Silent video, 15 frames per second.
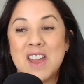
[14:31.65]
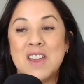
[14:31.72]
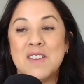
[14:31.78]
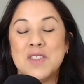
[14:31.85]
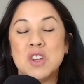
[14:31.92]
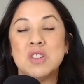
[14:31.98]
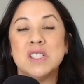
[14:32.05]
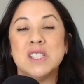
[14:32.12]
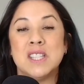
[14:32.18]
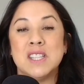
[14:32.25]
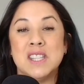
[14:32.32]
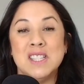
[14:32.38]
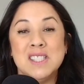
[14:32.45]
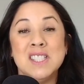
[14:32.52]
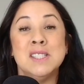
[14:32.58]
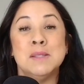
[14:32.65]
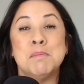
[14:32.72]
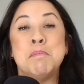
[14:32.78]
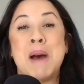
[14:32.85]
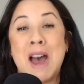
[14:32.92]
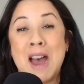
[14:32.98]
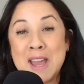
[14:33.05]
If there's, this is
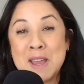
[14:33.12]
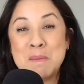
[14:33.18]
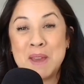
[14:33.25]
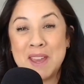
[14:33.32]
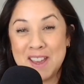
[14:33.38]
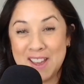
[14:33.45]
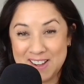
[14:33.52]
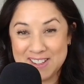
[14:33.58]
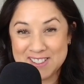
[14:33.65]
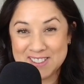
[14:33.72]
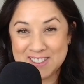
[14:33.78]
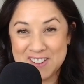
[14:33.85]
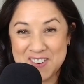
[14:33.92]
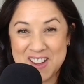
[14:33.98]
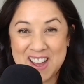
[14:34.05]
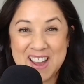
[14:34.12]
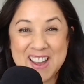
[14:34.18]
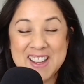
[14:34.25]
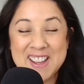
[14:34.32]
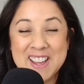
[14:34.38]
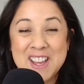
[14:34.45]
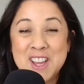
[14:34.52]
my page,
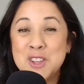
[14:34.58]
okay?